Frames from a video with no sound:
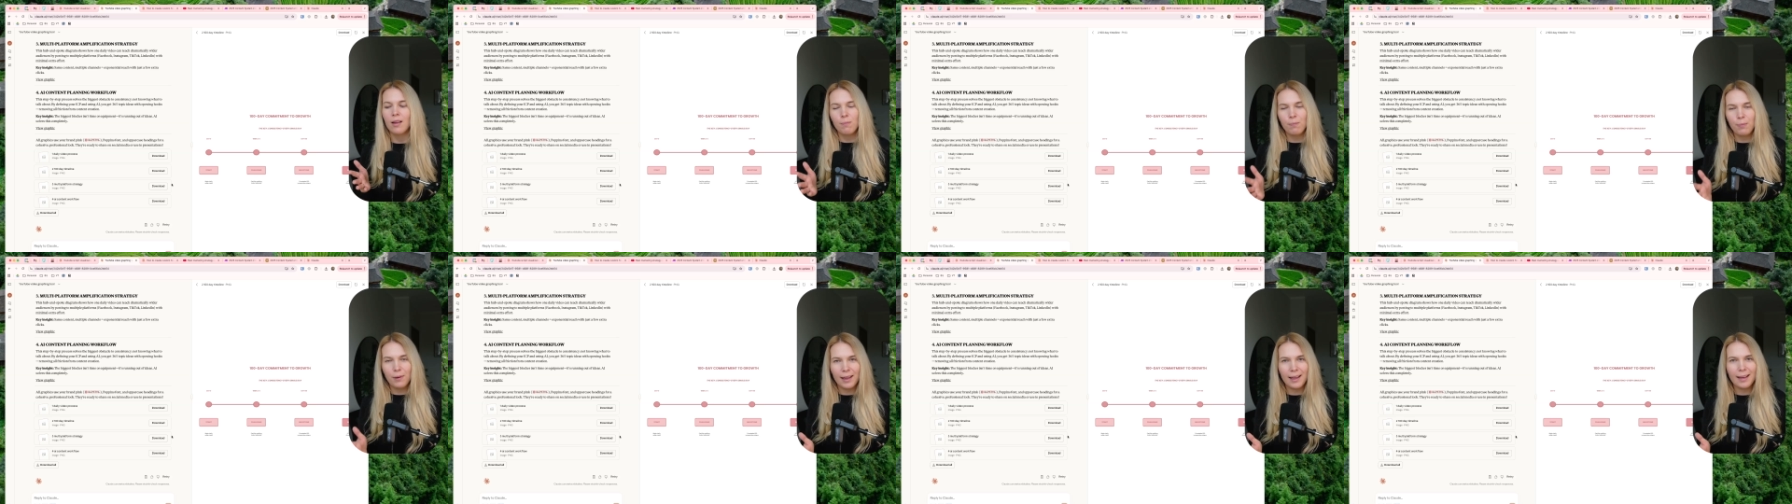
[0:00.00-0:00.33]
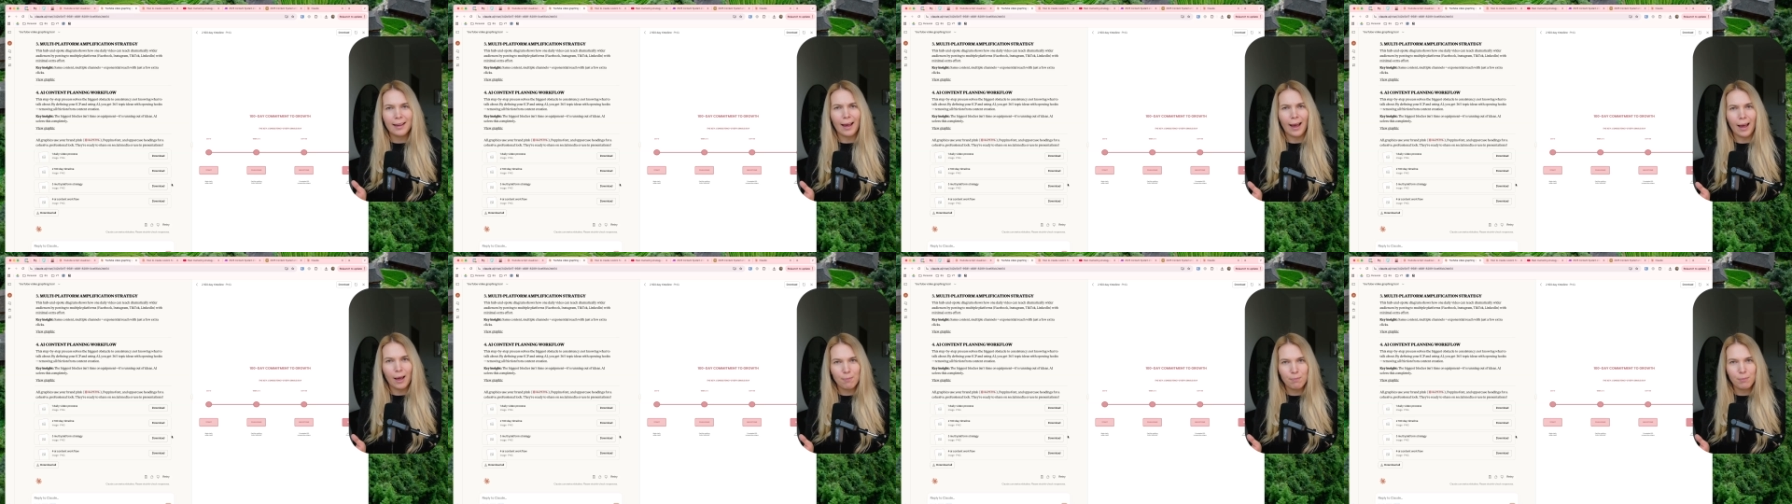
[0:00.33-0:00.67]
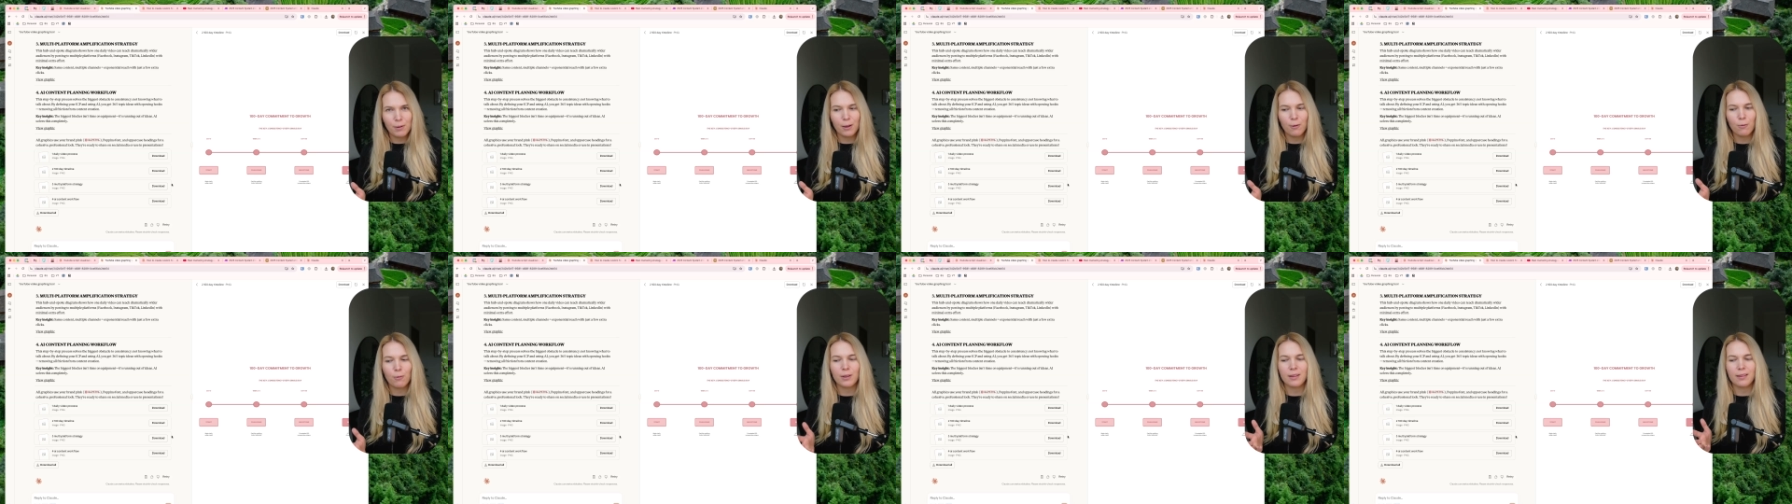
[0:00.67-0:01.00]
being
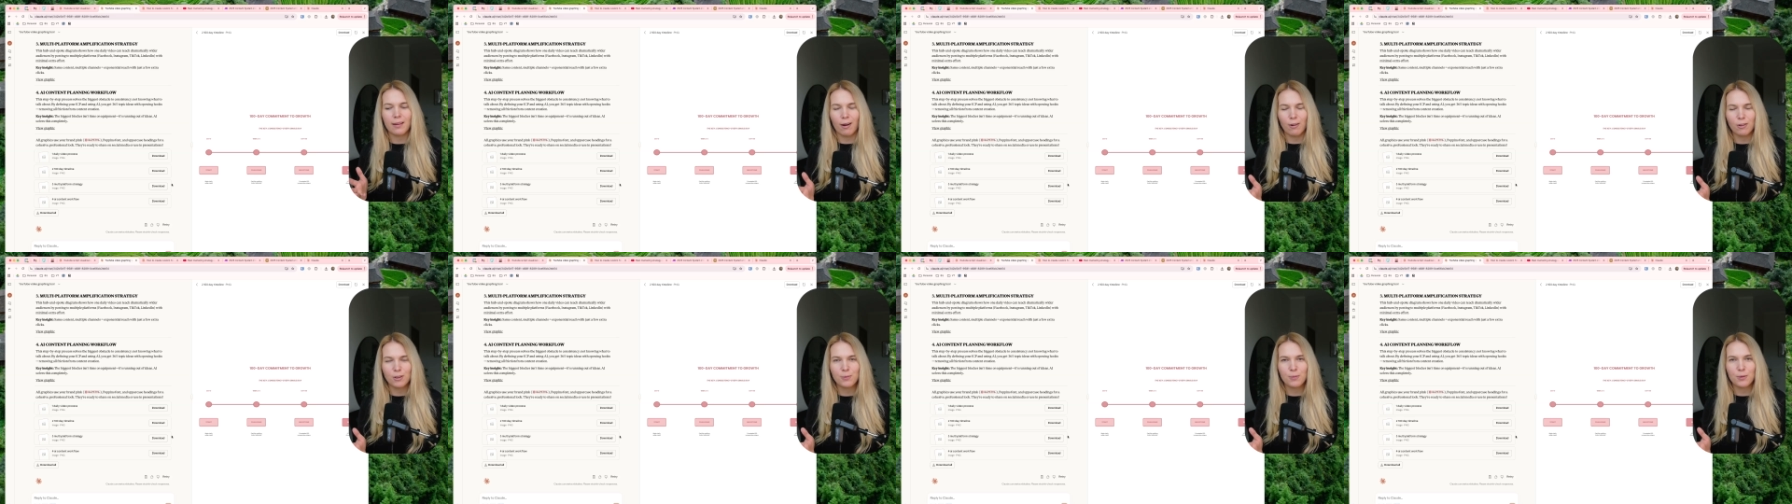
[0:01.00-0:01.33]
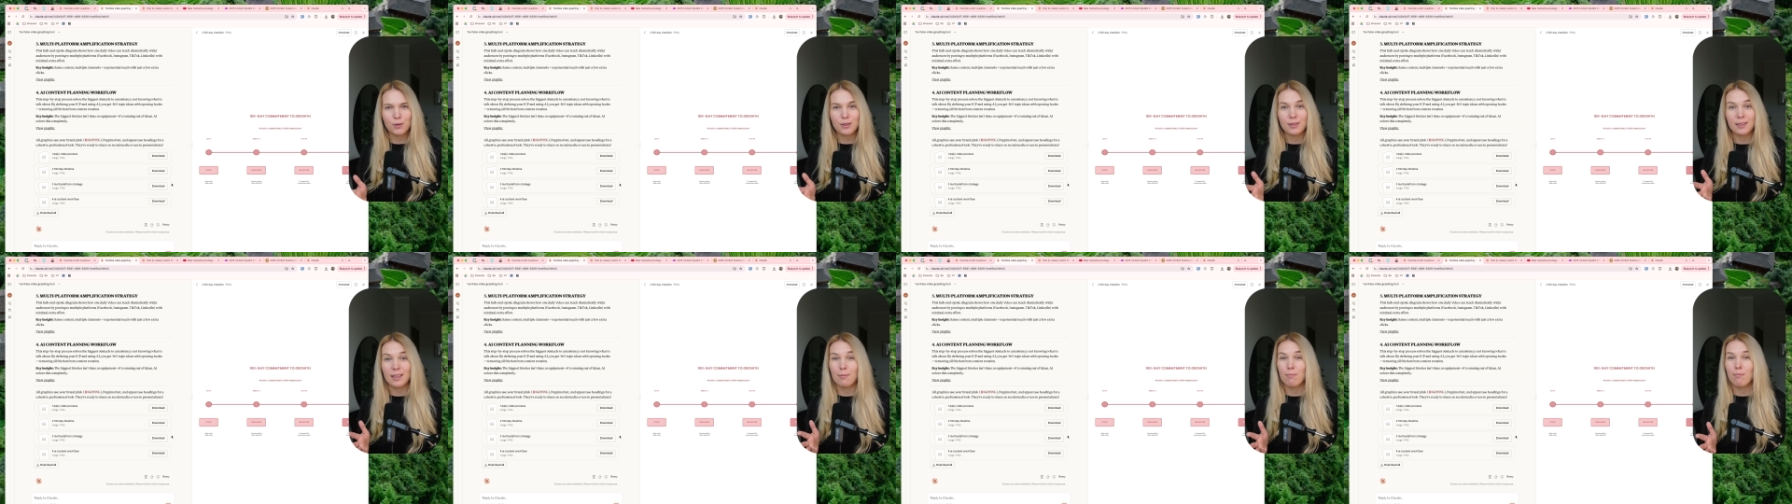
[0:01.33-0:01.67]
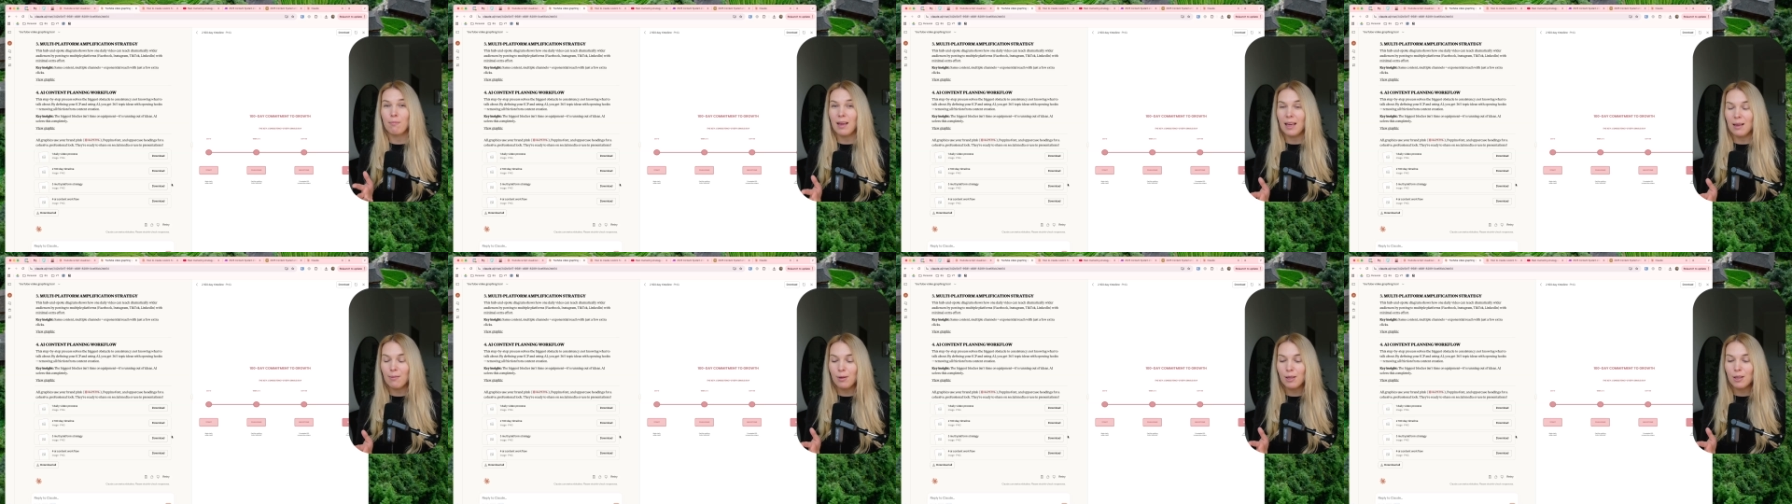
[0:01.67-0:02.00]
happy with output and
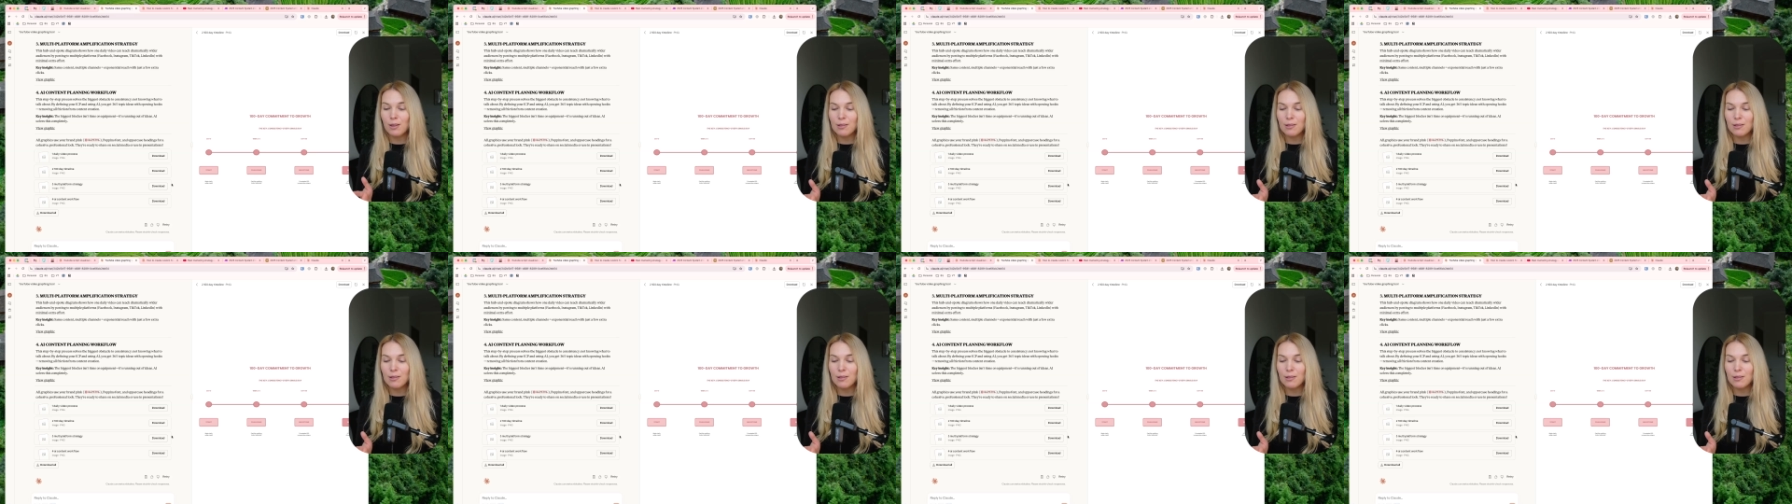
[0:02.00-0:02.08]
maybe